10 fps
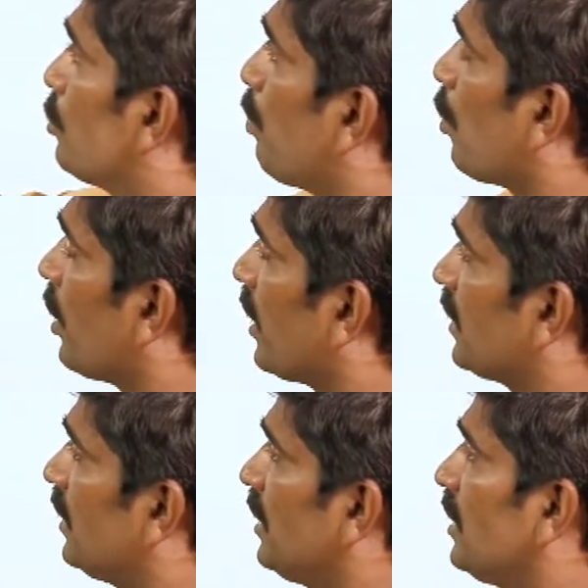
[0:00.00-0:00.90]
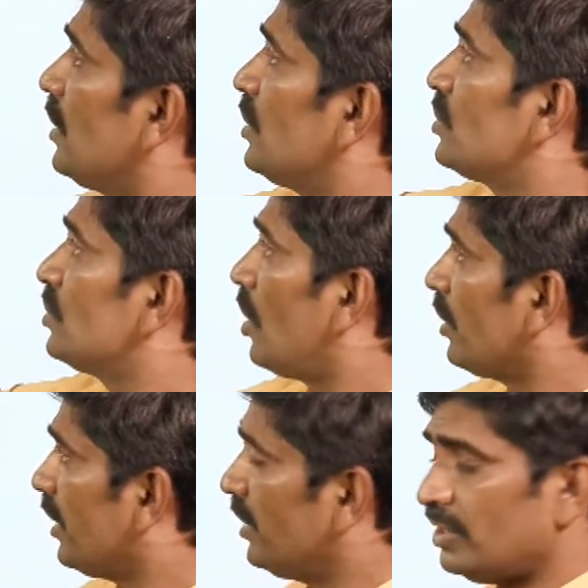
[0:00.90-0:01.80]
product is not
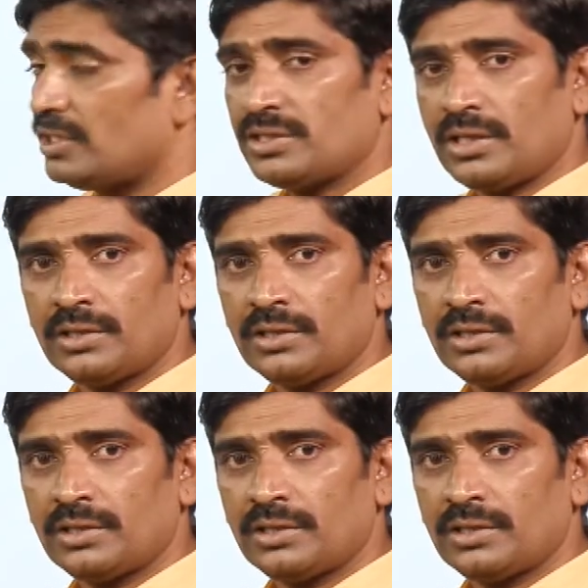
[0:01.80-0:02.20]
an integer?